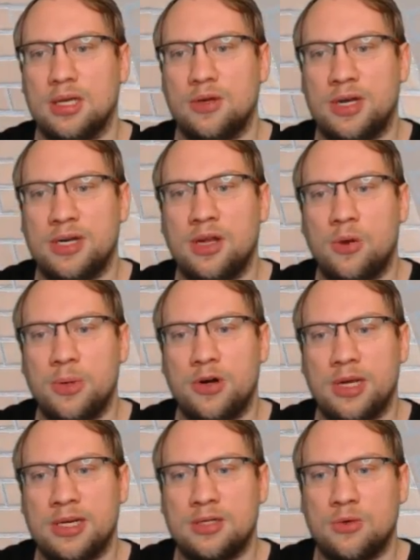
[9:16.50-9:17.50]
Right now we're
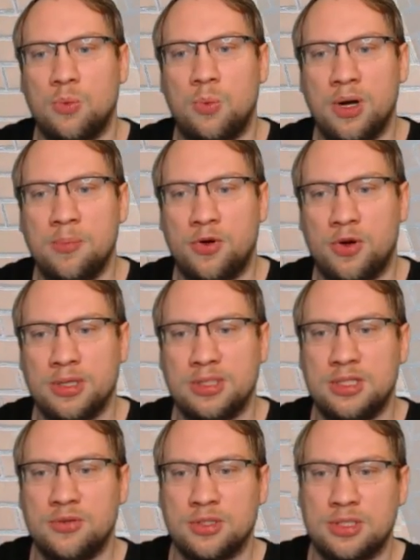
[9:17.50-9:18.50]
at
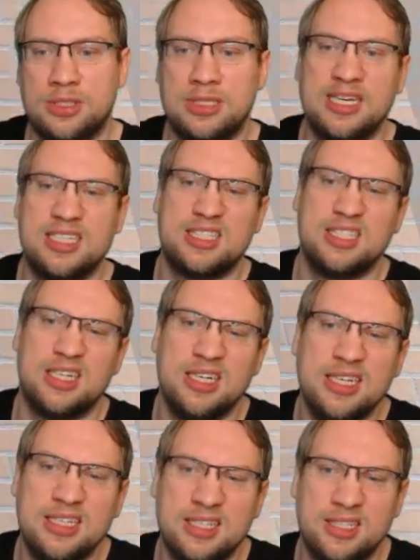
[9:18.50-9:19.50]
1.06
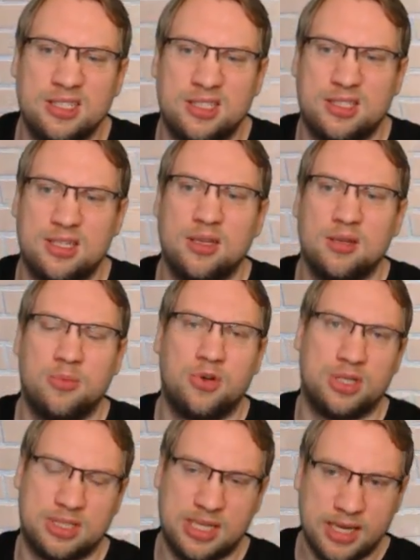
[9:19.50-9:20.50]
liters
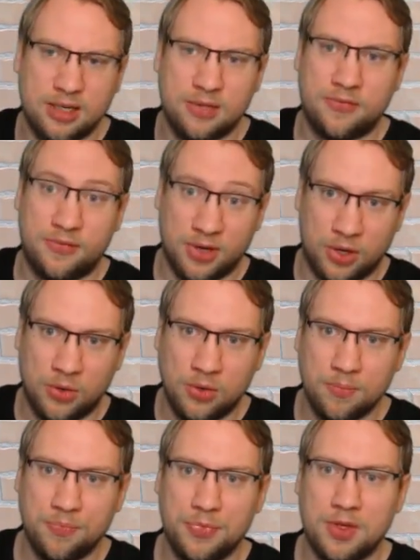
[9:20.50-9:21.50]
per second
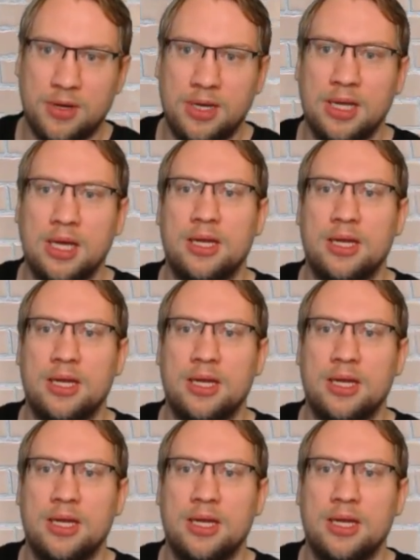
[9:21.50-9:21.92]
flow, right?